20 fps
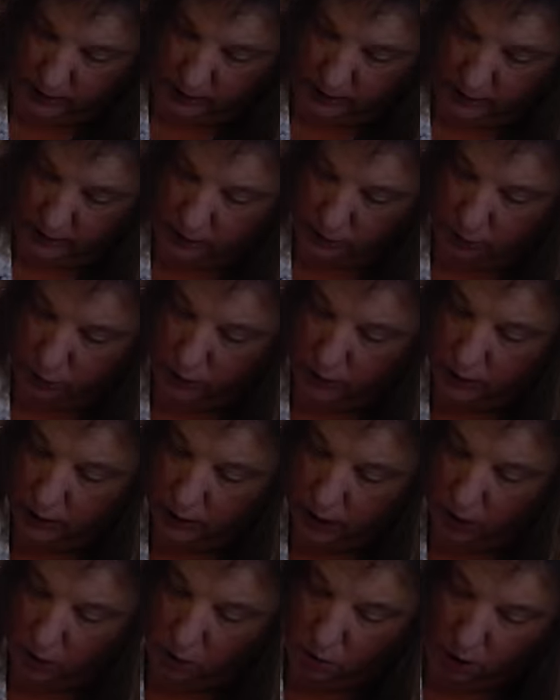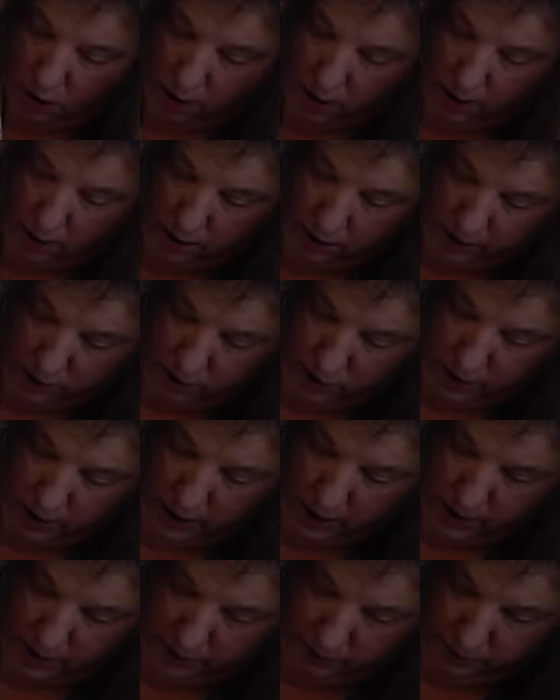This will go all the way
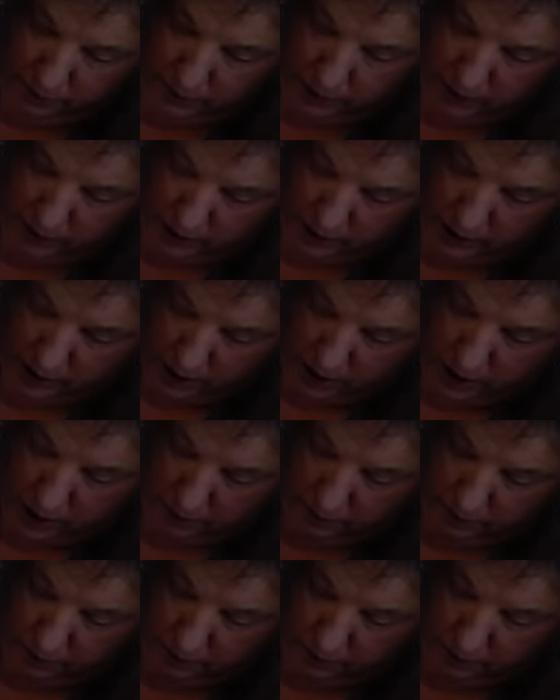up to the top.